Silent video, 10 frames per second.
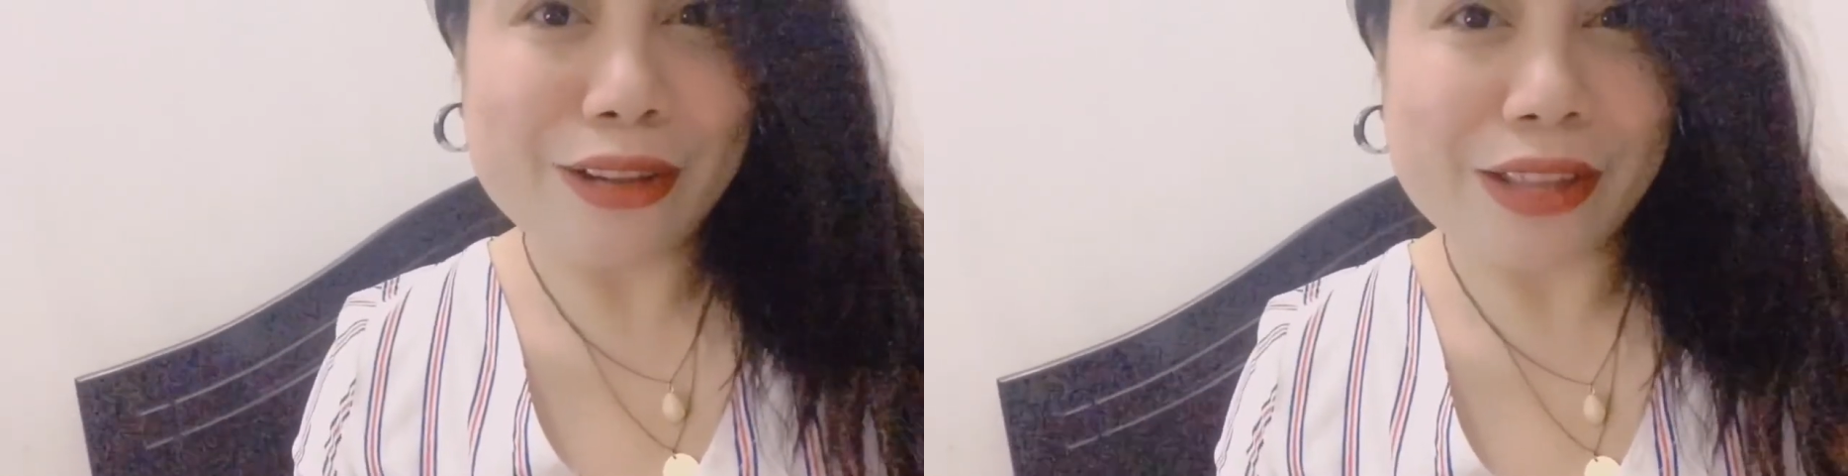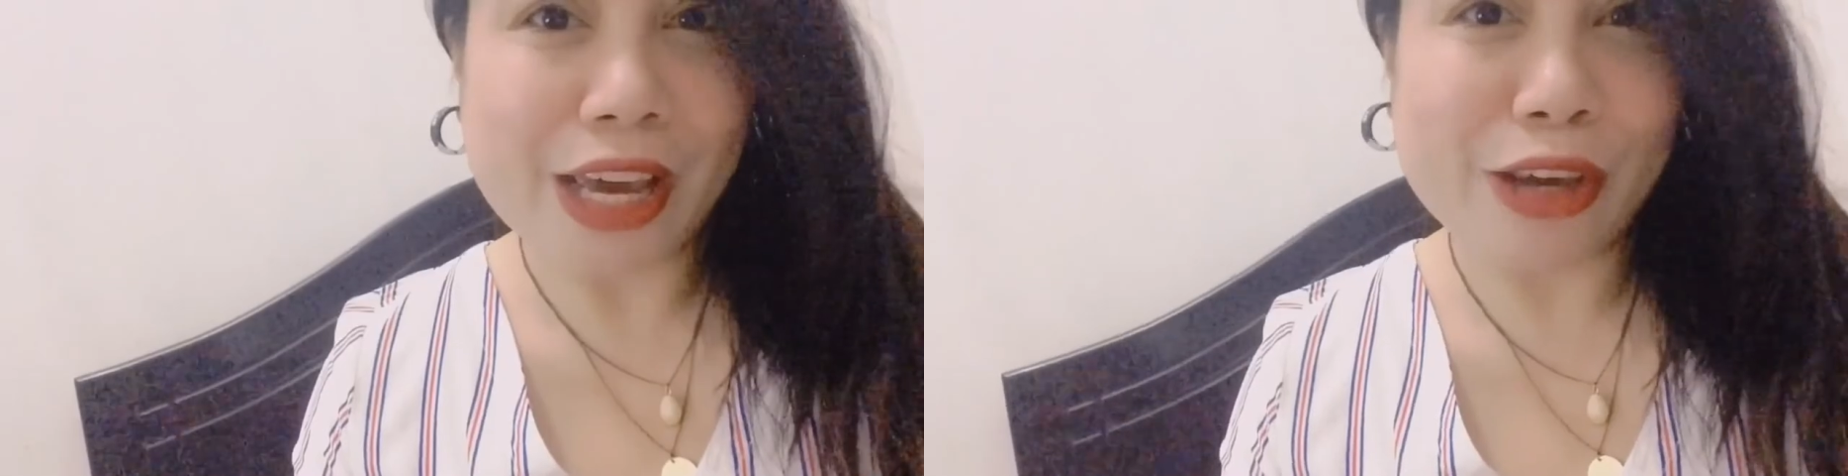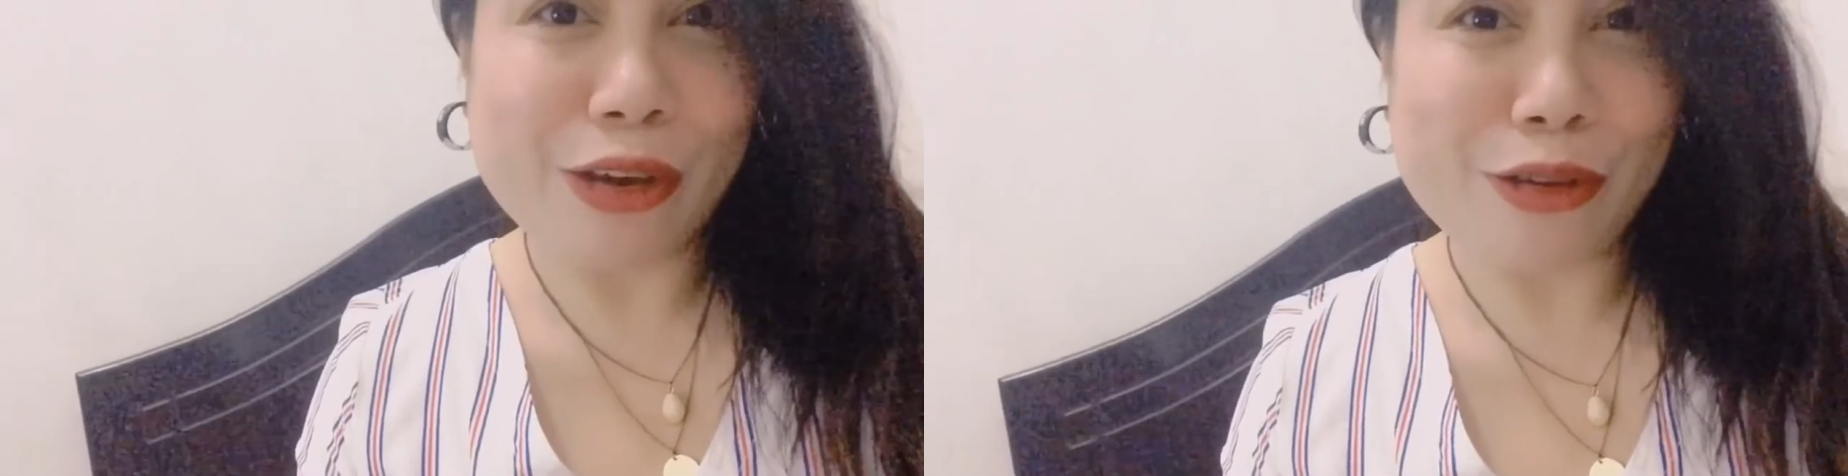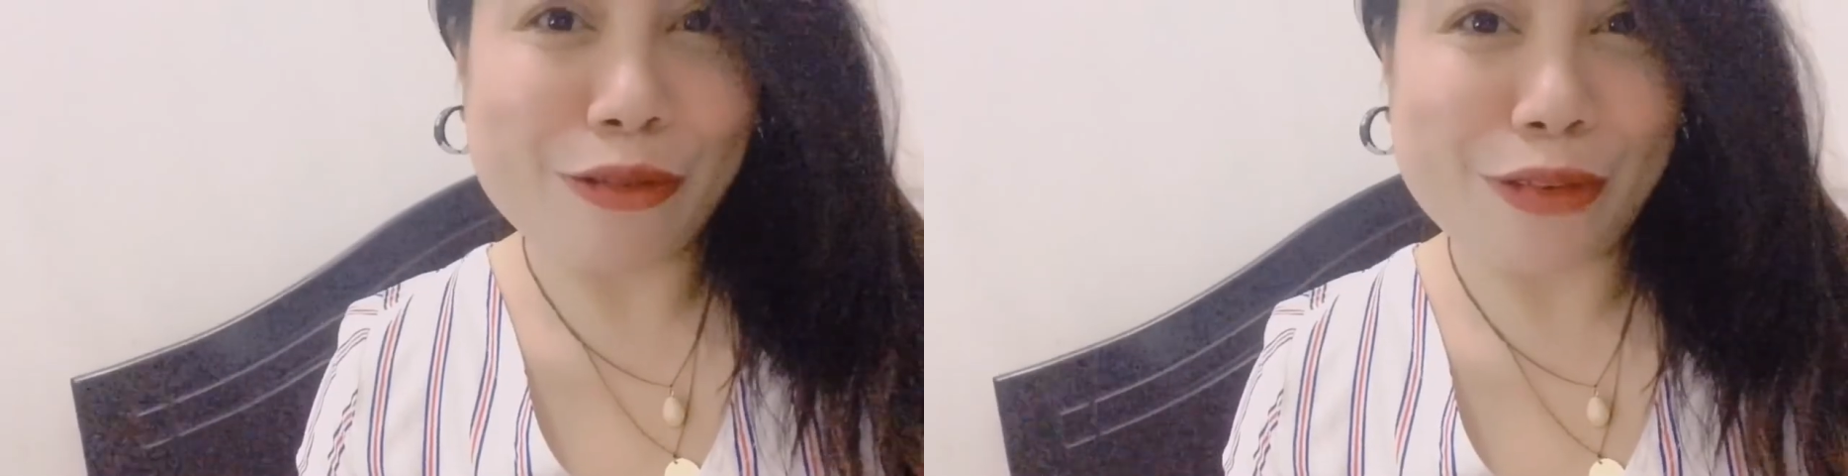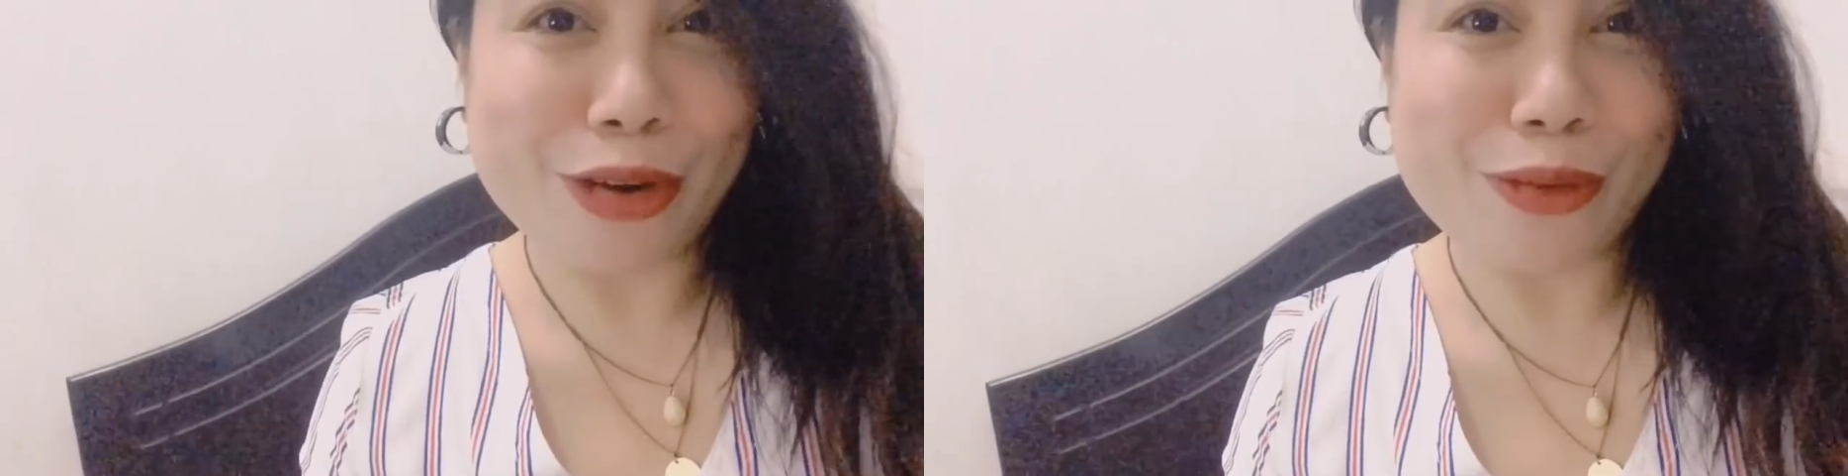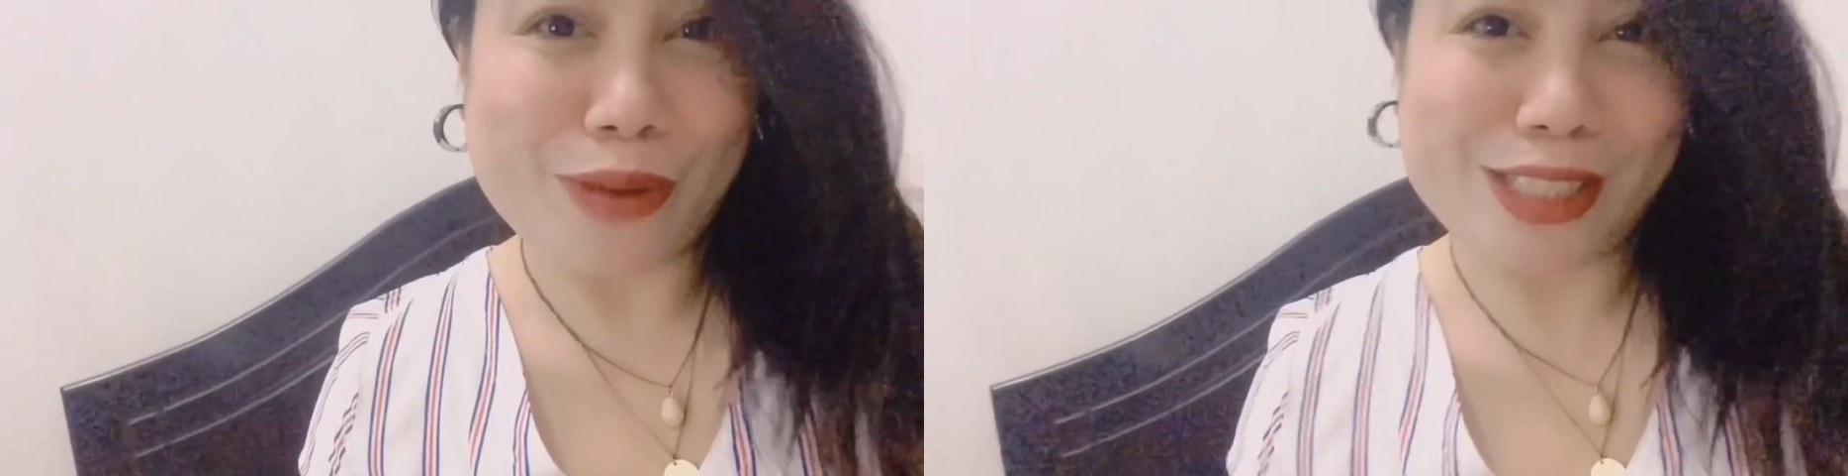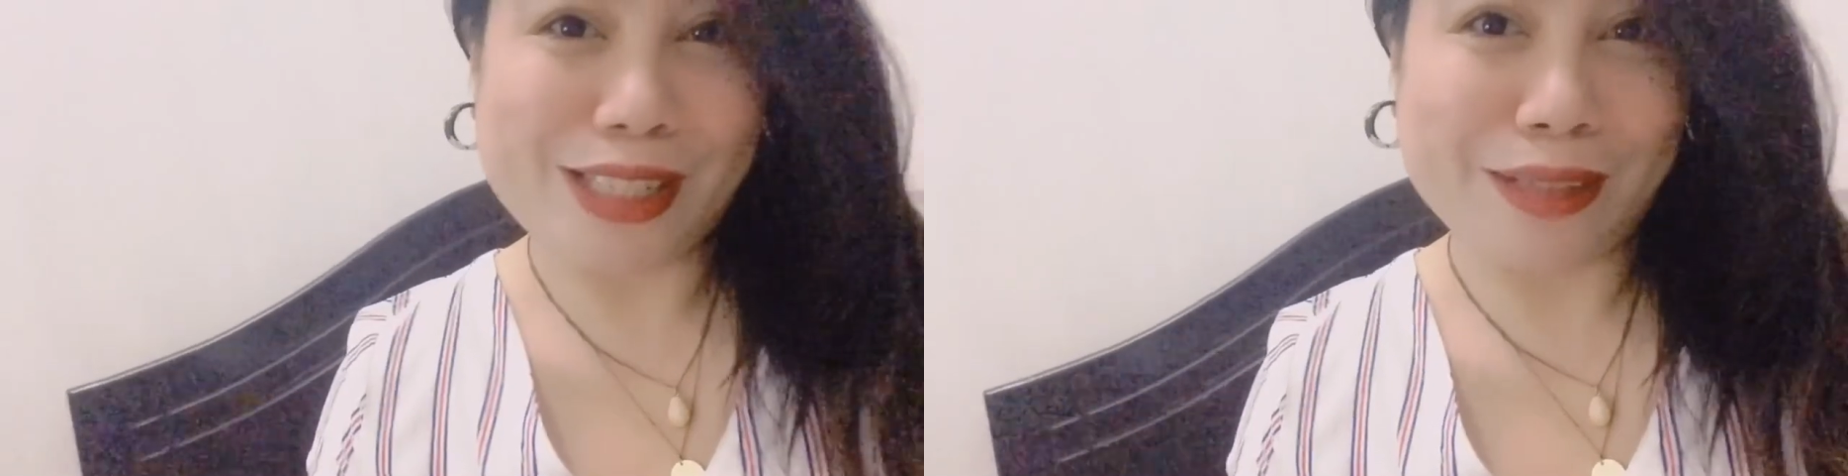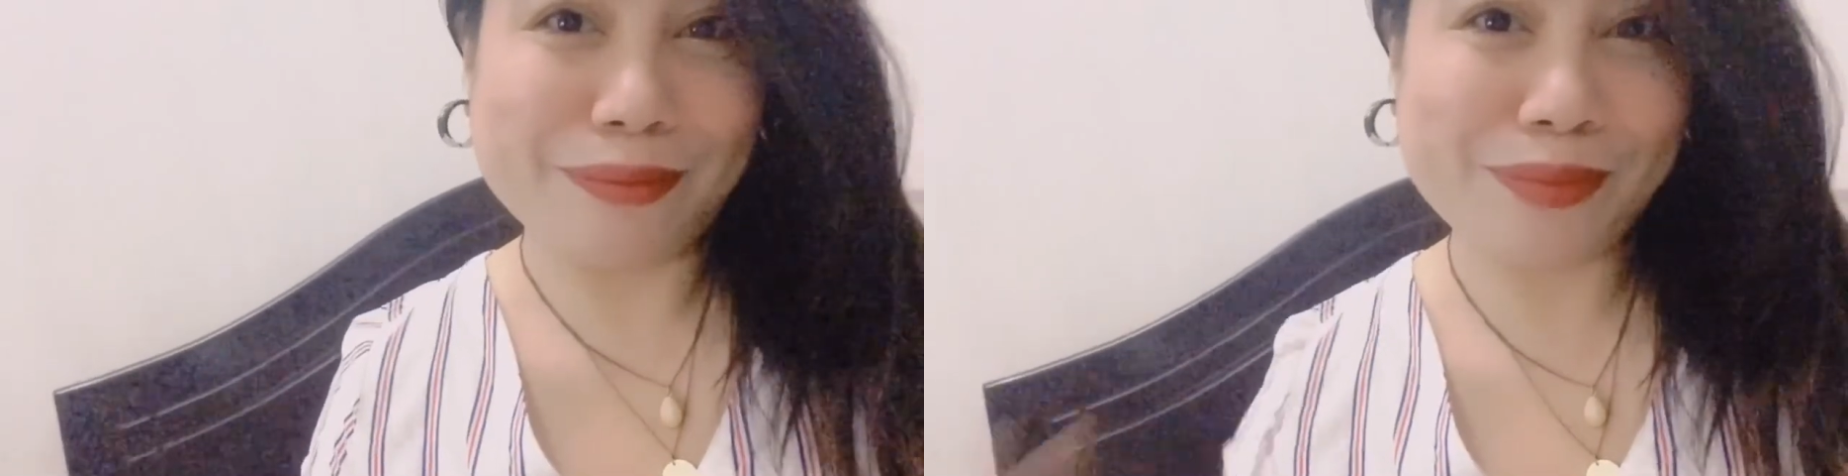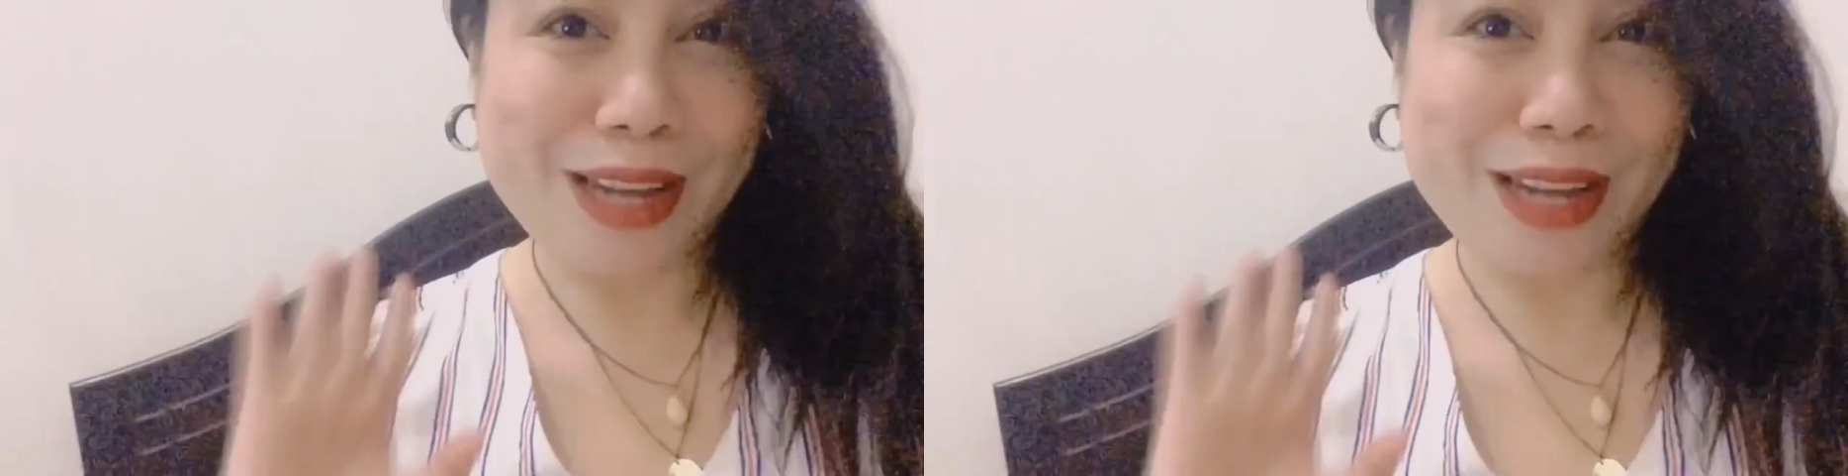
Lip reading: Thank you for watching.